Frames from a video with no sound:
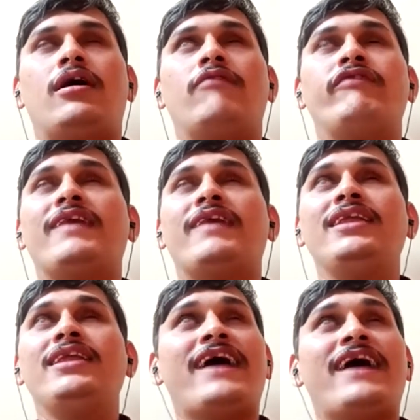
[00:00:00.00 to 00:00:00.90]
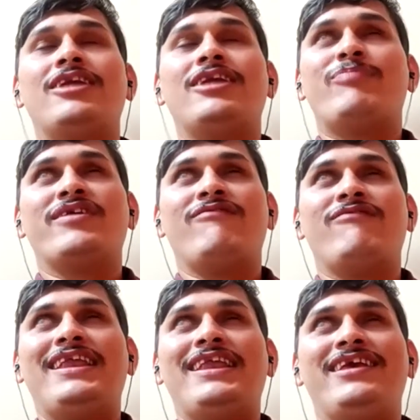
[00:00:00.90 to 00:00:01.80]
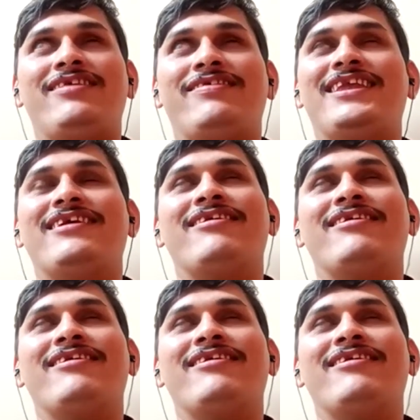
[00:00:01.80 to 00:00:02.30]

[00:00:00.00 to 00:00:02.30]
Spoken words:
with any sighted person very easily.